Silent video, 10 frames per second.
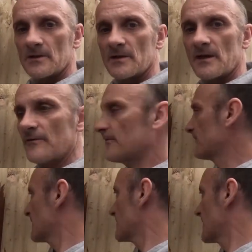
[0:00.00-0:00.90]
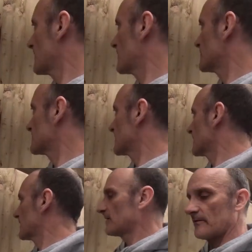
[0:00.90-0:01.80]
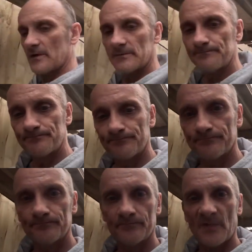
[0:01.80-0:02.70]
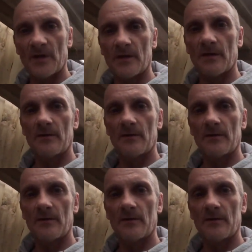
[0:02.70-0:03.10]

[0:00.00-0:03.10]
So they're the main points we're going to cover. Thank you.